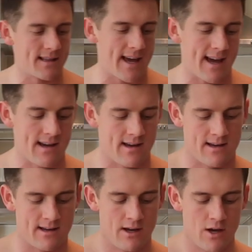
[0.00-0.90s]
in there,
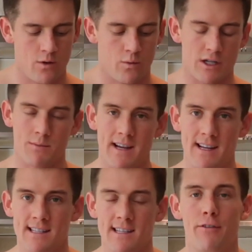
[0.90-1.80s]
which
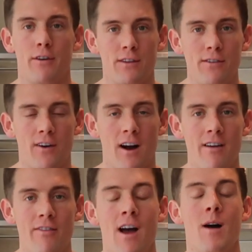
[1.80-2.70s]
means
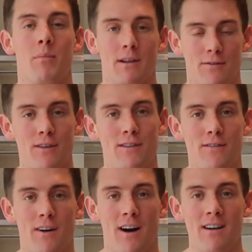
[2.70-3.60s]
55 plus
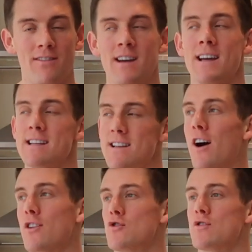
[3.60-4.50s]
55 is
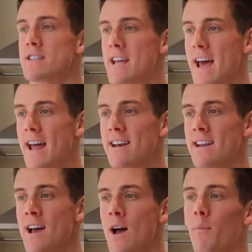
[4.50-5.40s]

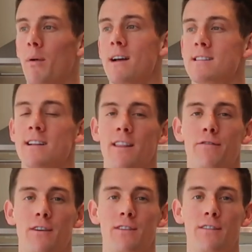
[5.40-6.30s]
110, plus another
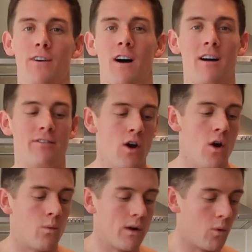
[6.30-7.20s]
55,
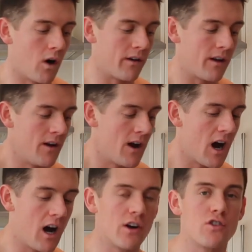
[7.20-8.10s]
we want
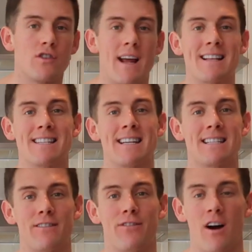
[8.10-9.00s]

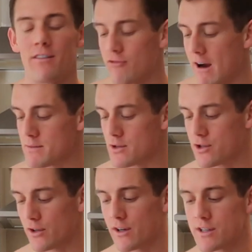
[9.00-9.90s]
165 grams of
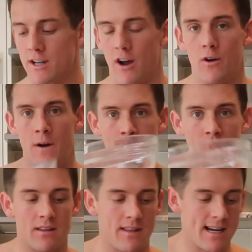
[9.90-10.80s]
sugar. So
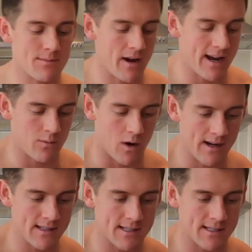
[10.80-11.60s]
there's my egg whites.